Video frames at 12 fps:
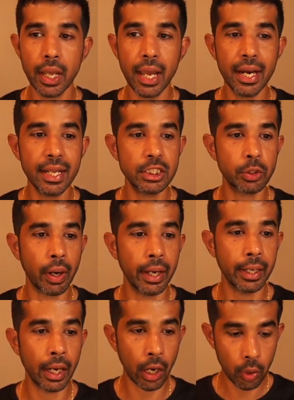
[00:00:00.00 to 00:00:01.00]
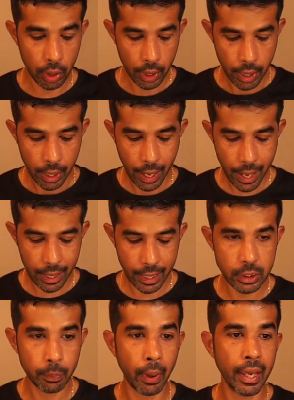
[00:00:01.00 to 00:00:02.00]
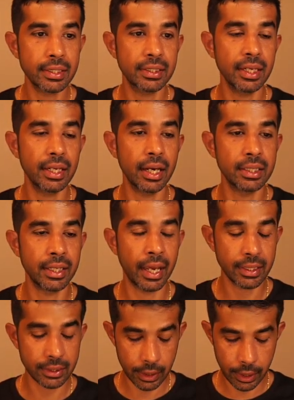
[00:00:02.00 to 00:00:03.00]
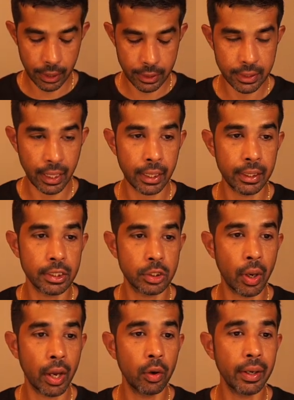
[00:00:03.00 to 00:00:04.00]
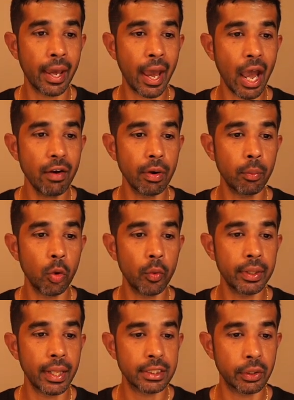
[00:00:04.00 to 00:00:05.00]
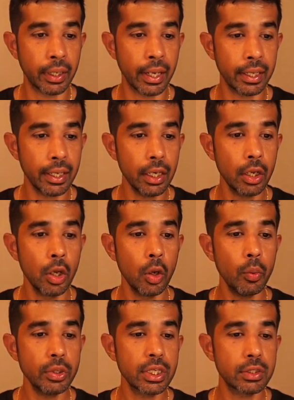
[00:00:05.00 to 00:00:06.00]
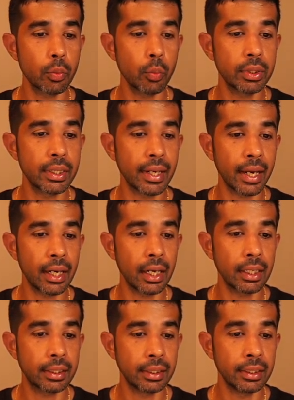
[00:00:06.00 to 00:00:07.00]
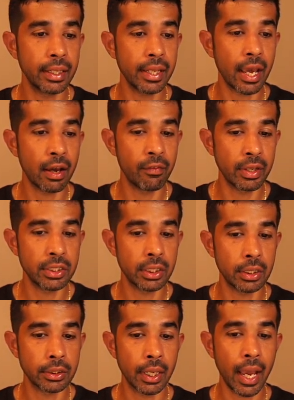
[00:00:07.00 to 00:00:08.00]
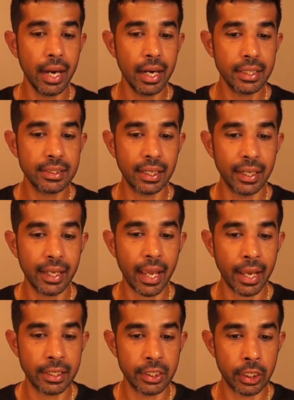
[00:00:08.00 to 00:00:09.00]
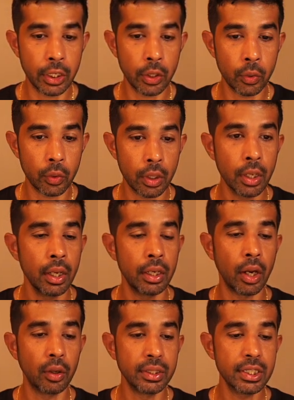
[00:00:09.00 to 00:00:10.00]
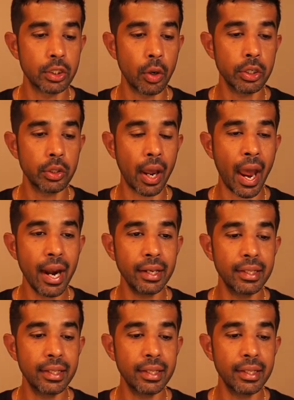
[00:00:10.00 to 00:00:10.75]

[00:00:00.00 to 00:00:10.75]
and let's try it out. And let's paste in a JSON inside this. So I already have a movie that's created, which is with the title The Avengers, and let's click execute. Now this is going to add